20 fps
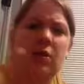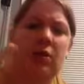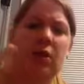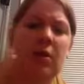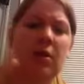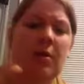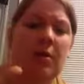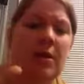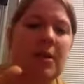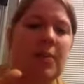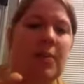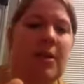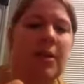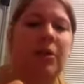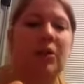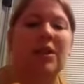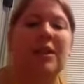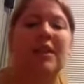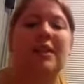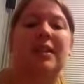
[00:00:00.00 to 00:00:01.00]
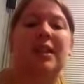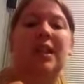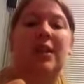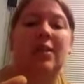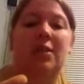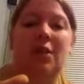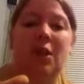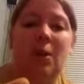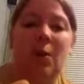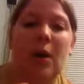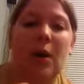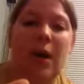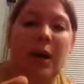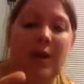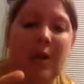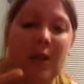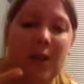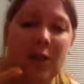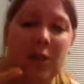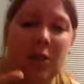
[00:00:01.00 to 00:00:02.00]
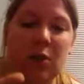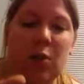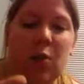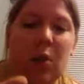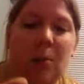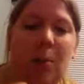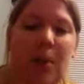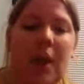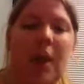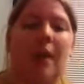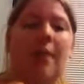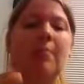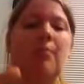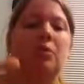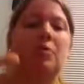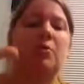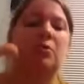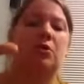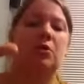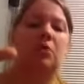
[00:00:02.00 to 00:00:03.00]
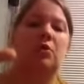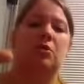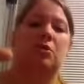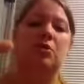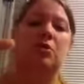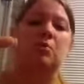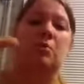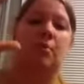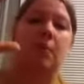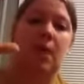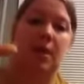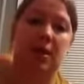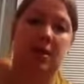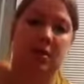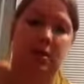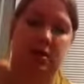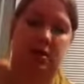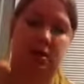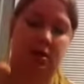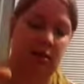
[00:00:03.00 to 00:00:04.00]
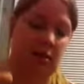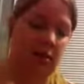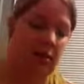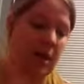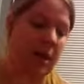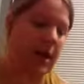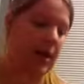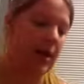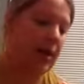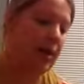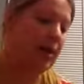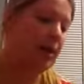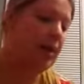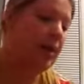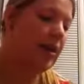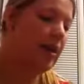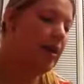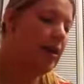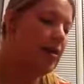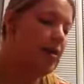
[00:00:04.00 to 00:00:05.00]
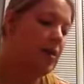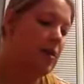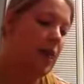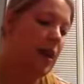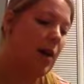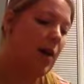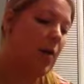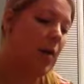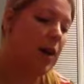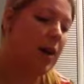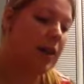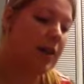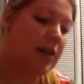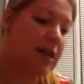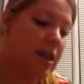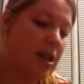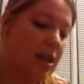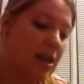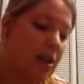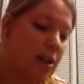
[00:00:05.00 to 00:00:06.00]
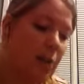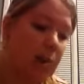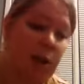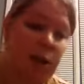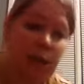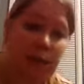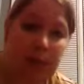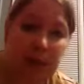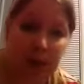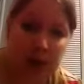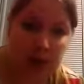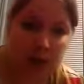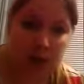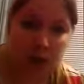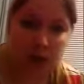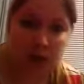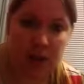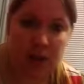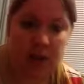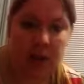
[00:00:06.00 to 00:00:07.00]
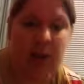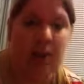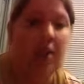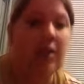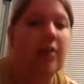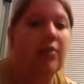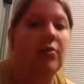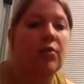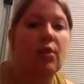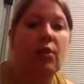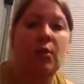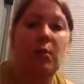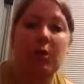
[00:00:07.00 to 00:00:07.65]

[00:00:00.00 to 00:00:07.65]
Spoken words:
show them these pictures and say, you know what, if a storm came, you should do this, okay? So I want at least 3 pictures. Don't